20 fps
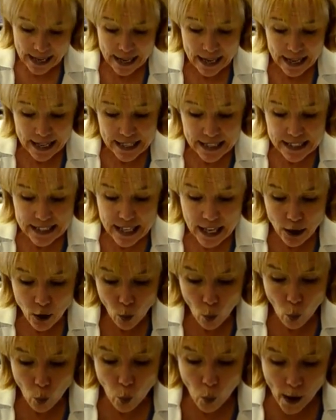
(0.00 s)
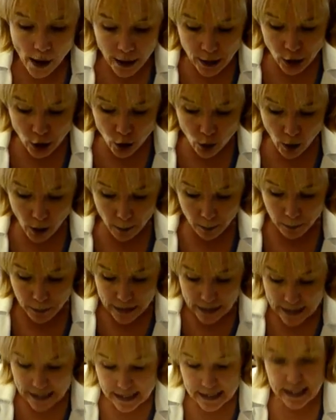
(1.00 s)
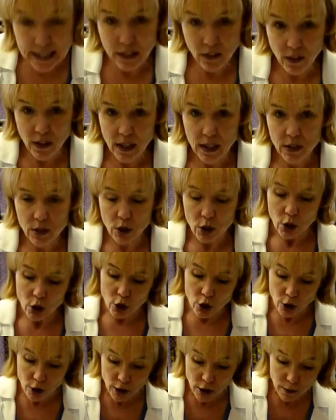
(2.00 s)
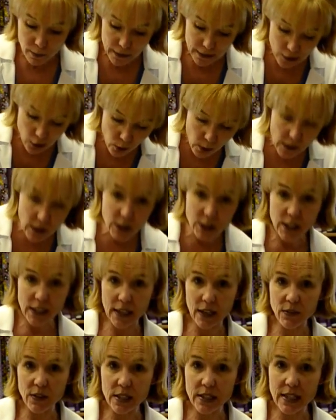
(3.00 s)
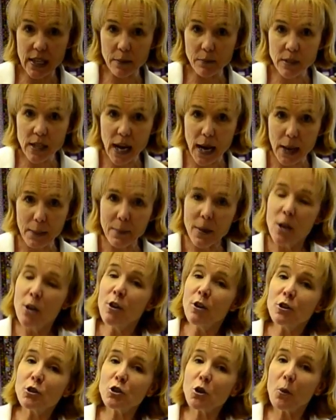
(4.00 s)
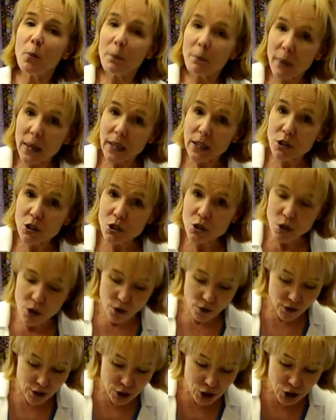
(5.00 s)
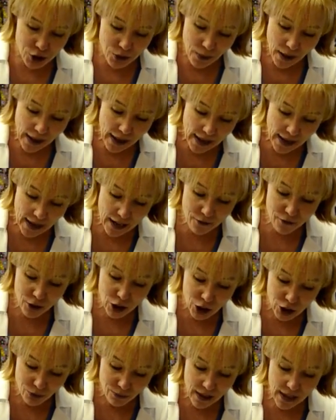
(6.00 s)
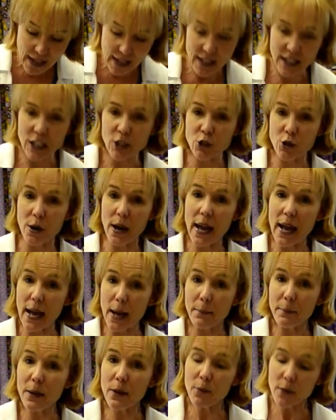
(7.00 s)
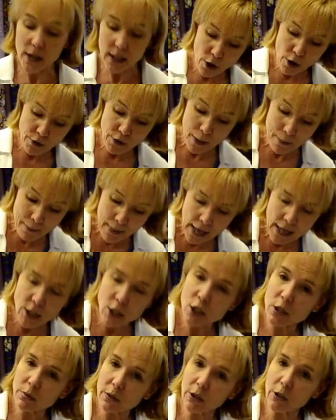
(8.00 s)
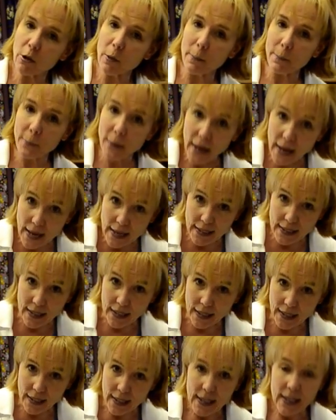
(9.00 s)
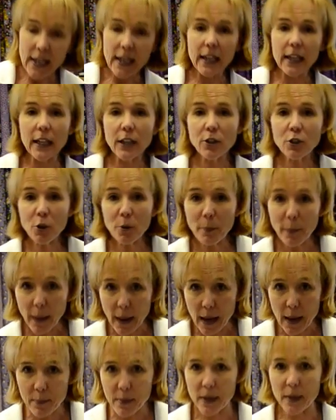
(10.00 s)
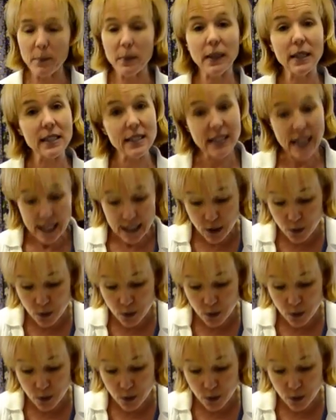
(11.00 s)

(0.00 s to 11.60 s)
is that when you are piecing this, you're going to be quilting at the same time. So make sure that you have a thread that you're happy with that matches with your backing in your bobbin, because that's